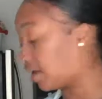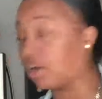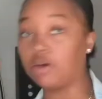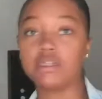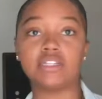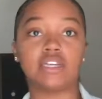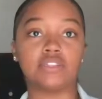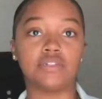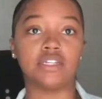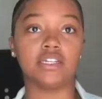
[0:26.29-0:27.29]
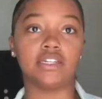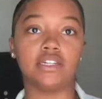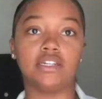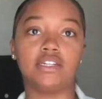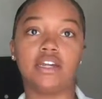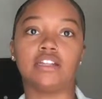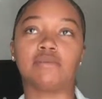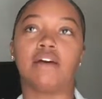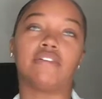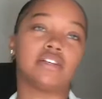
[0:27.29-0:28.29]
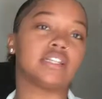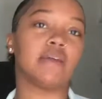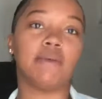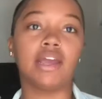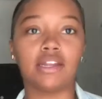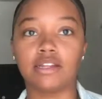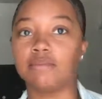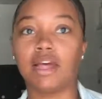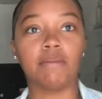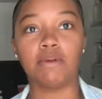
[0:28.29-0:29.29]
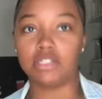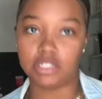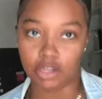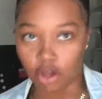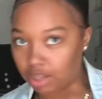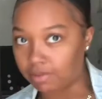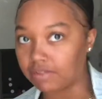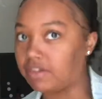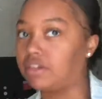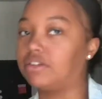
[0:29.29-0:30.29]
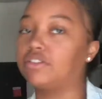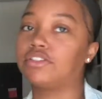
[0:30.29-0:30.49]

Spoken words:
I hope they taste really good. You know, it's my first time making them, like mostly all of my videos.